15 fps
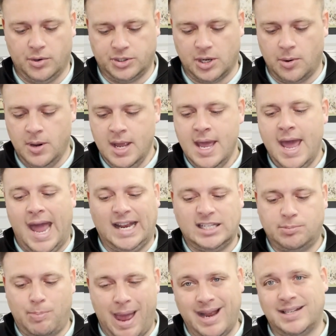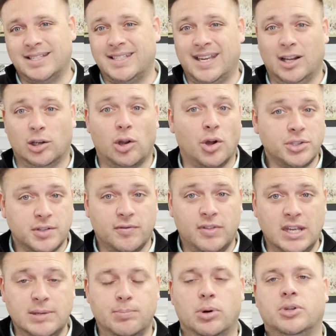So expect to see a lot of
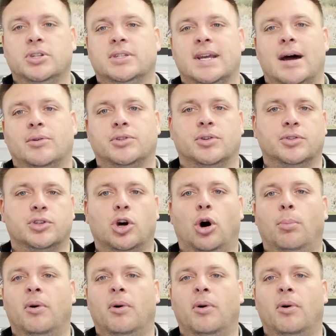these putters out on tour.